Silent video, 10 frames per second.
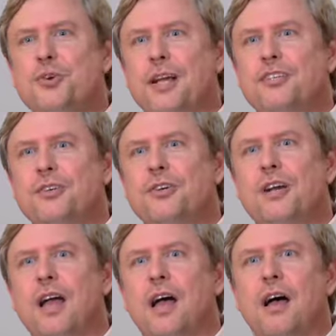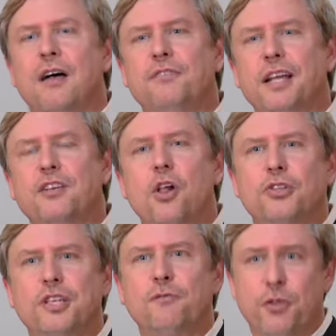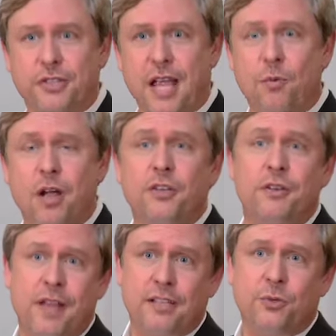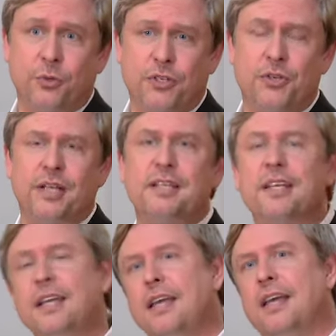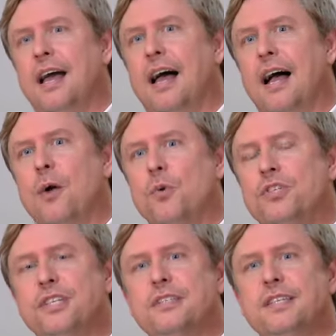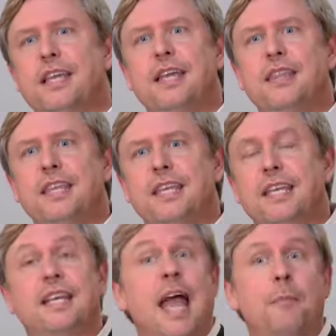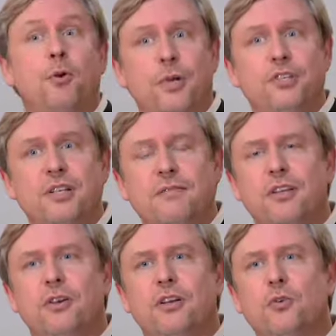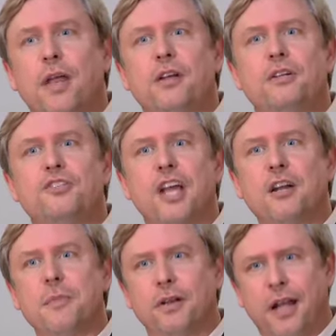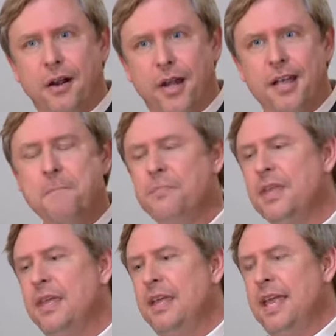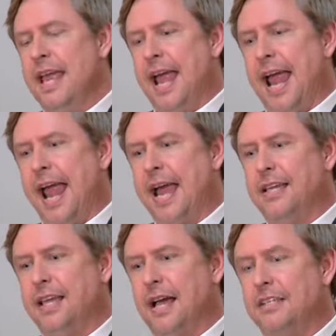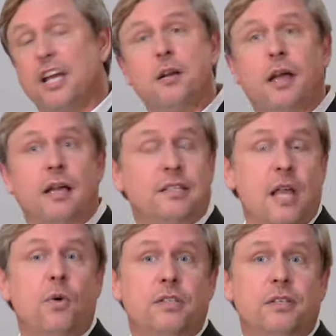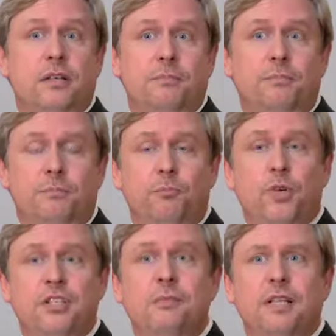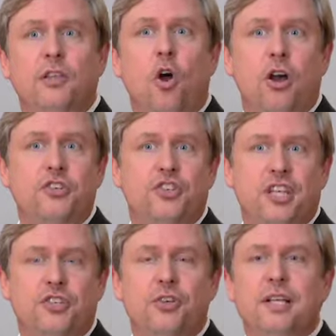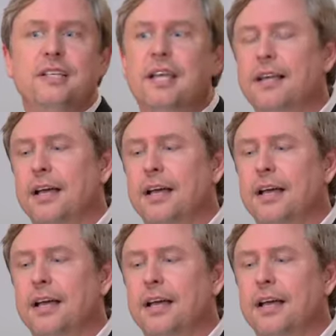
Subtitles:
Director of Technology for the San Juan Unified School District, which is in the capital region of the greater Sacramento area. And San Juan's a reasonably large district.